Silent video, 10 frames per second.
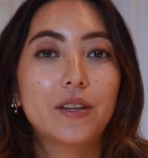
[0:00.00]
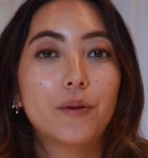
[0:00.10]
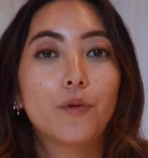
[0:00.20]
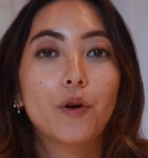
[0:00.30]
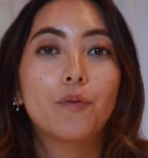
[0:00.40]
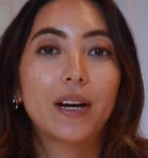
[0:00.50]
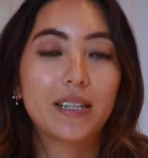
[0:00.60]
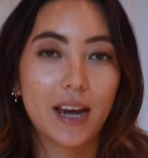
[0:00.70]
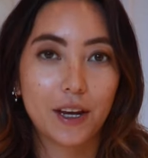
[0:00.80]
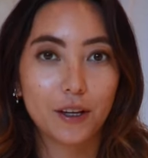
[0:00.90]
to their more
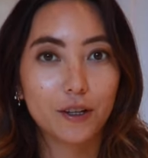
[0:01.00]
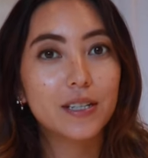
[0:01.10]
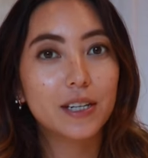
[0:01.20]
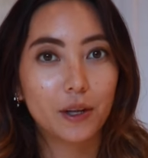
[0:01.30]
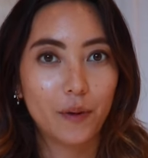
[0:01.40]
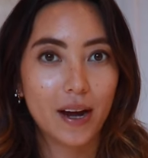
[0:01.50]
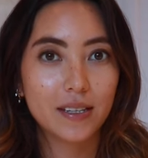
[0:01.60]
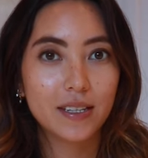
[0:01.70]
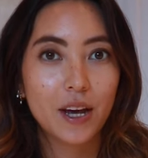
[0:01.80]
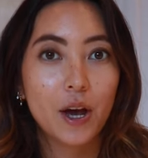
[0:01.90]
rectangular
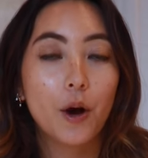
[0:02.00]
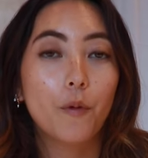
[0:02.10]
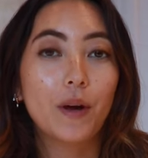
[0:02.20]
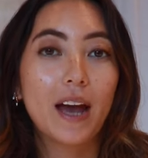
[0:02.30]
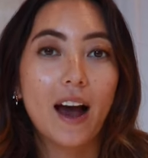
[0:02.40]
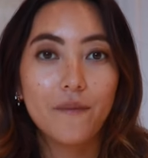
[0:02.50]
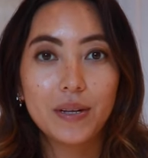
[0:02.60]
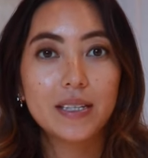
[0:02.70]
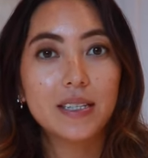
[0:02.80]
silhouettes. We have been